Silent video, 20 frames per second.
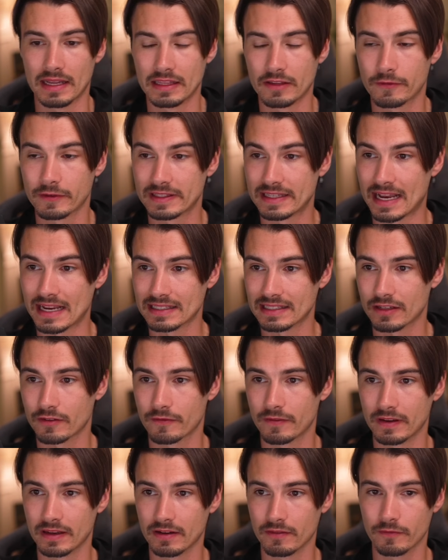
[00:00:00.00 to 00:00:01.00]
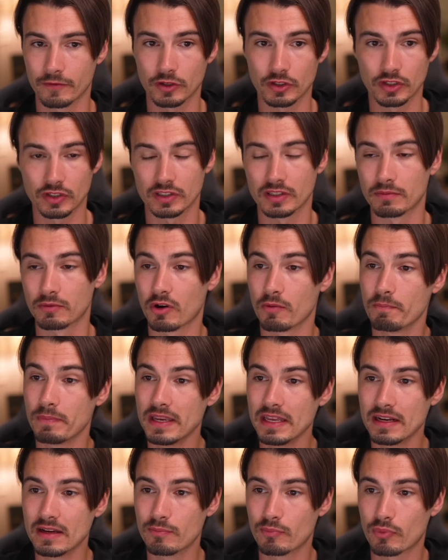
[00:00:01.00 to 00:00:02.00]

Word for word: And the fantastic thing versus some competing